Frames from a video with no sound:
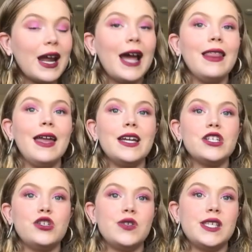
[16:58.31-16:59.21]
I like
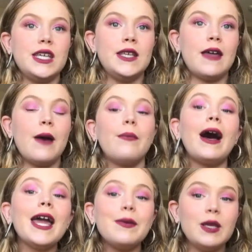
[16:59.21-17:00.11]
to see that
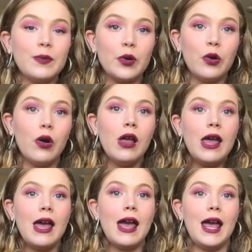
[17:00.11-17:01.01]
my people
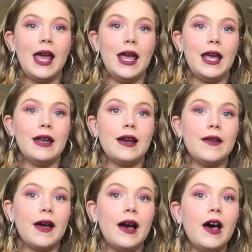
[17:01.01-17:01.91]
and
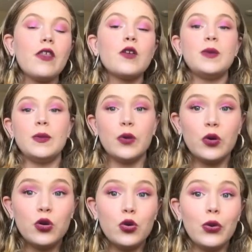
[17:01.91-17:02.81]
that other people
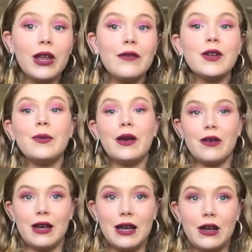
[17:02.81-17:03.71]
who live in
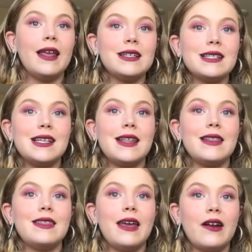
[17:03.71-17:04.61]
America like to see that they're